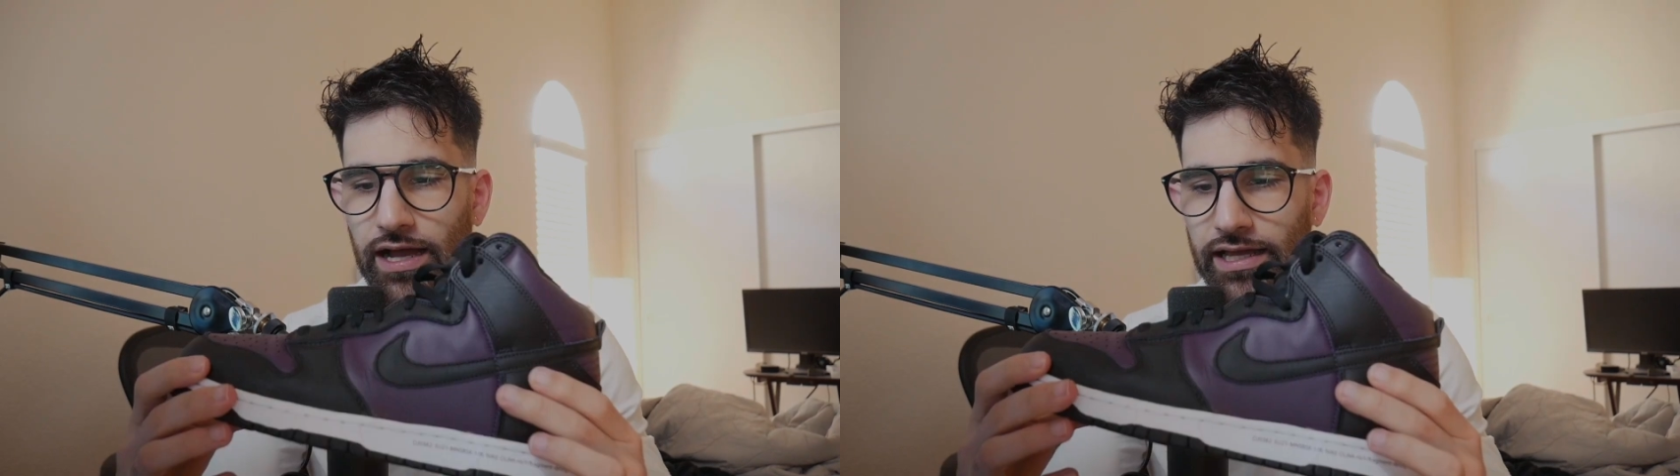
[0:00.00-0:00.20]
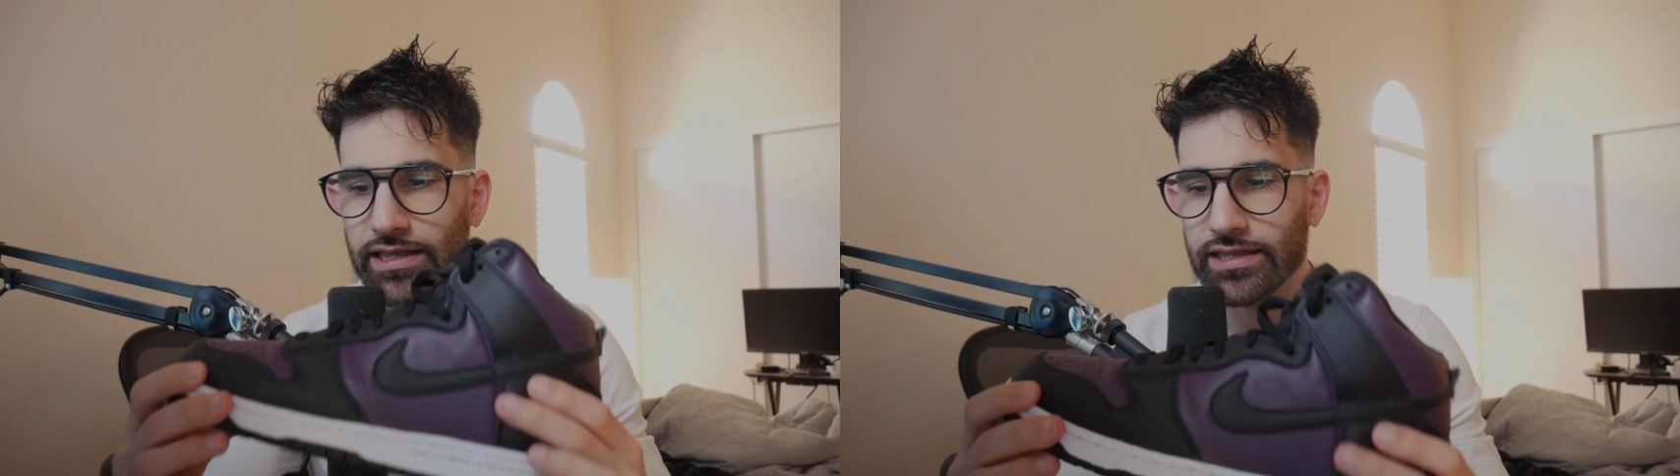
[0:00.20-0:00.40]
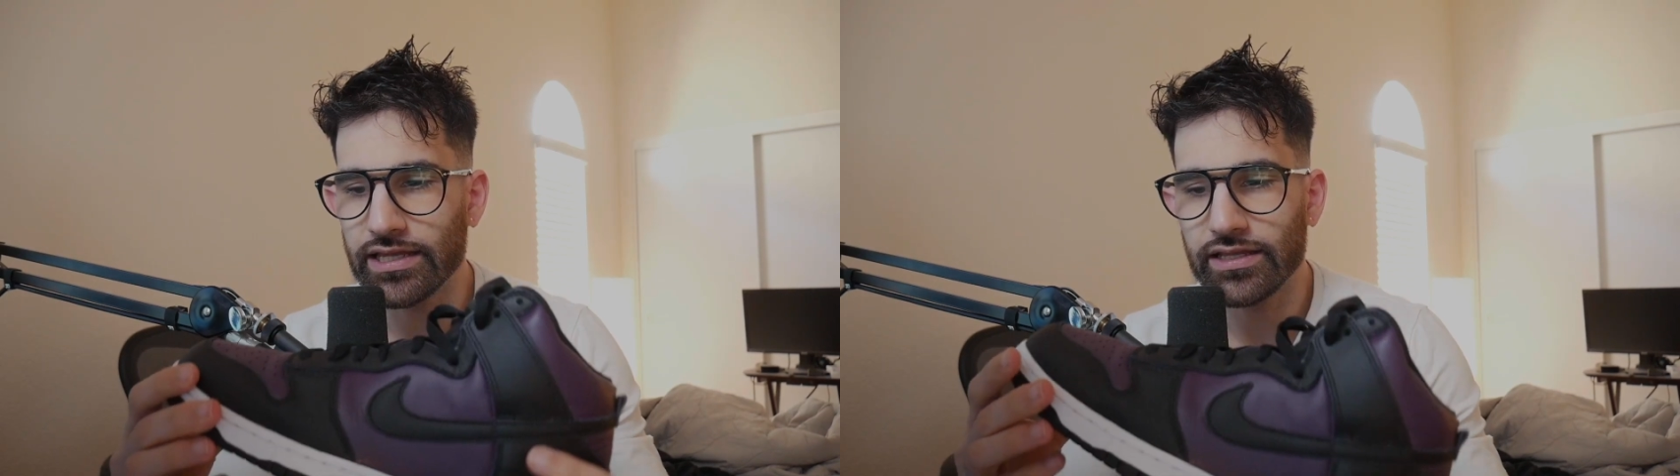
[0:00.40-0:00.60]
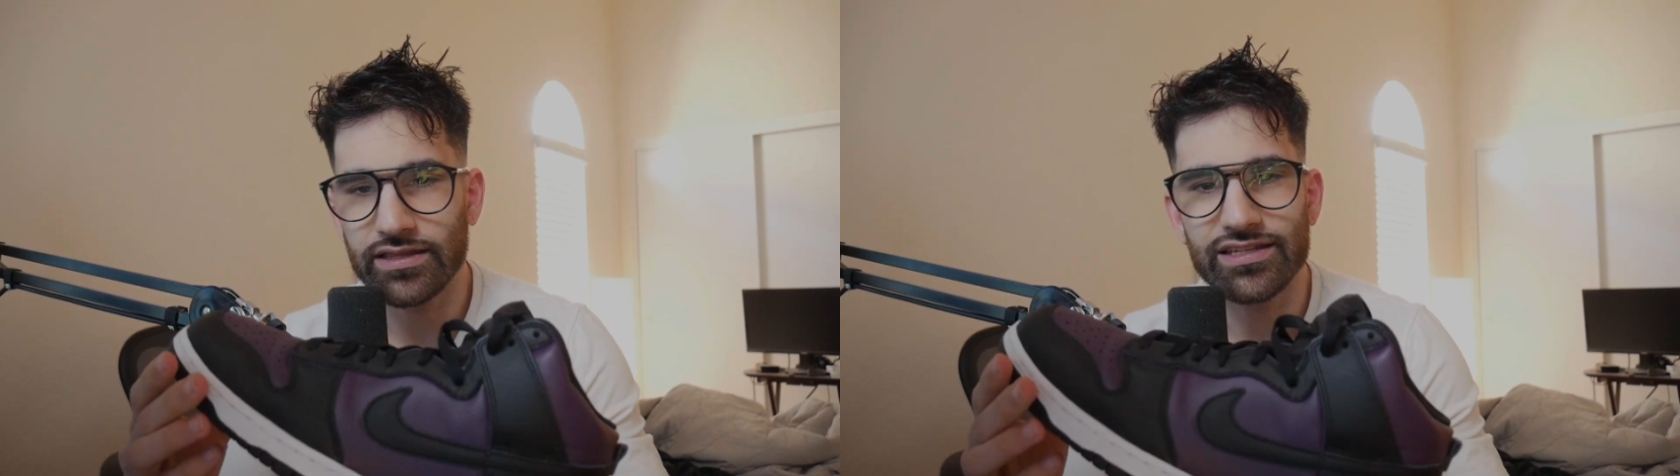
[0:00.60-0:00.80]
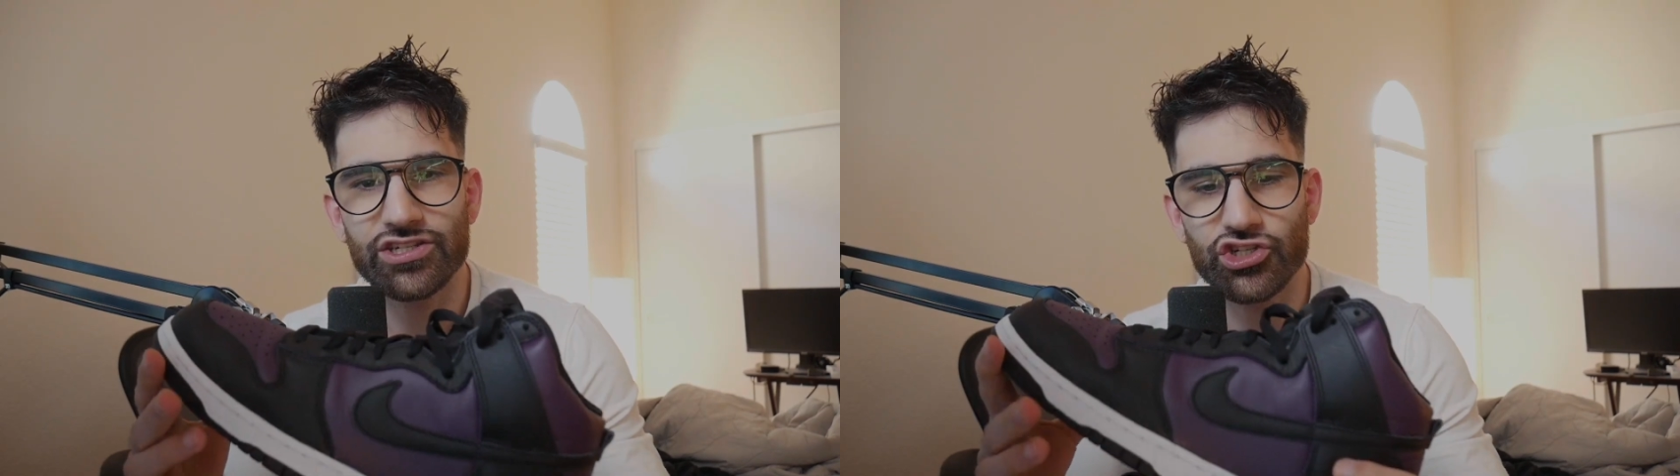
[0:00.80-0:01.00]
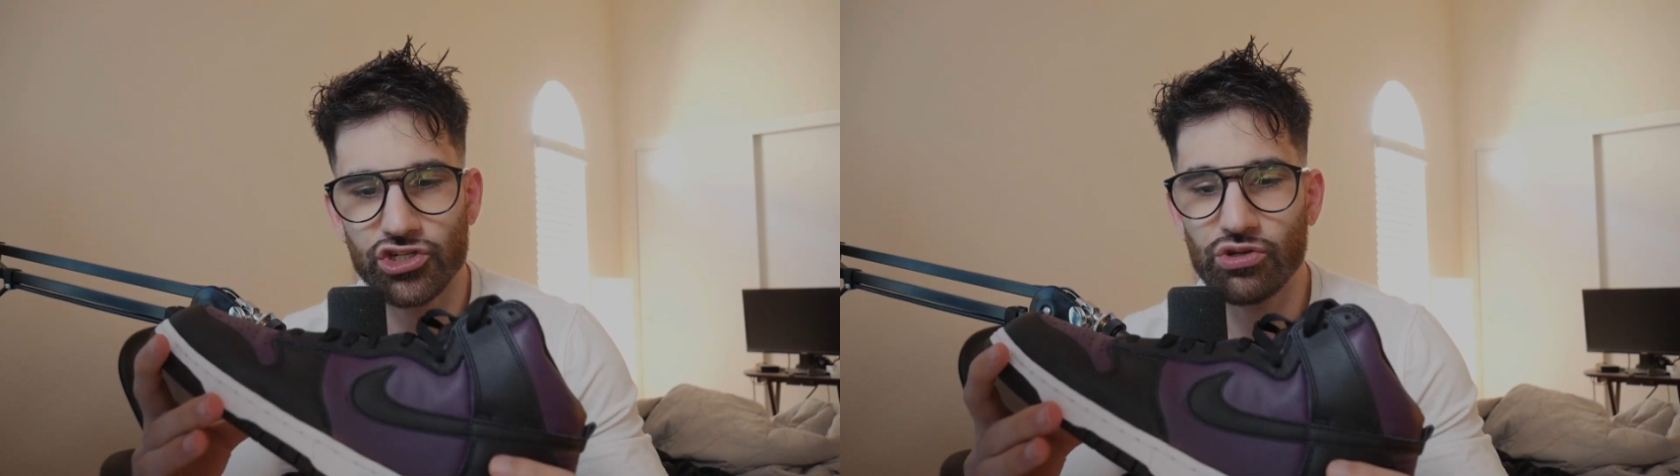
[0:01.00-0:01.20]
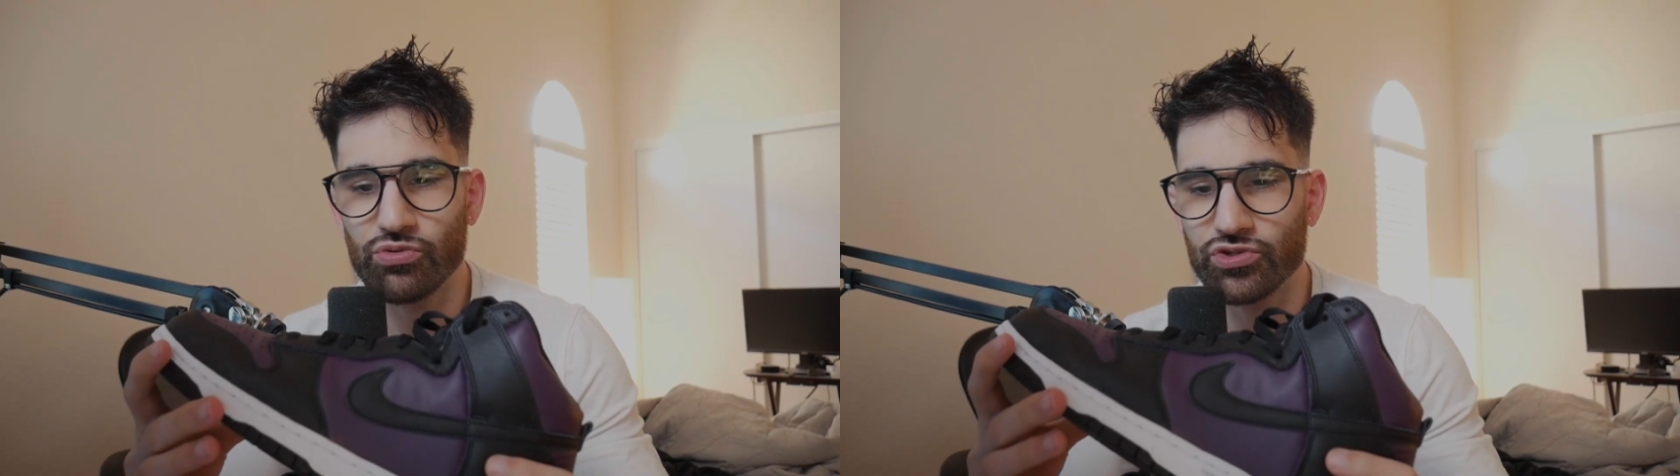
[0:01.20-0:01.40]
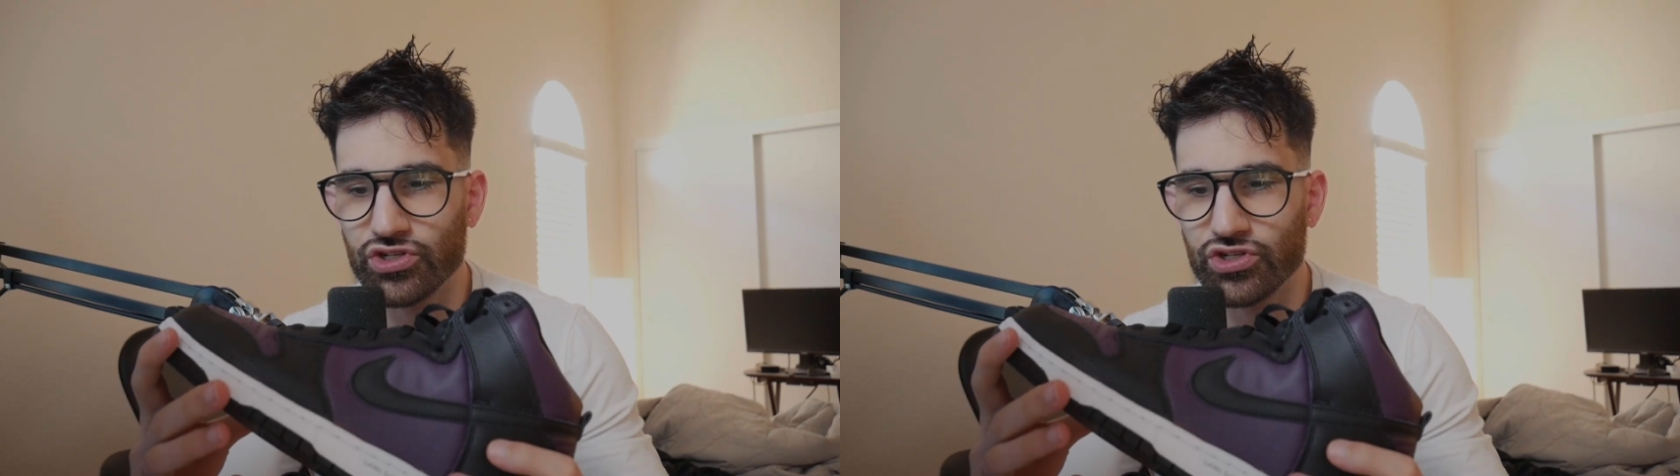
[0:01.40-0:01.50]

I think this shoe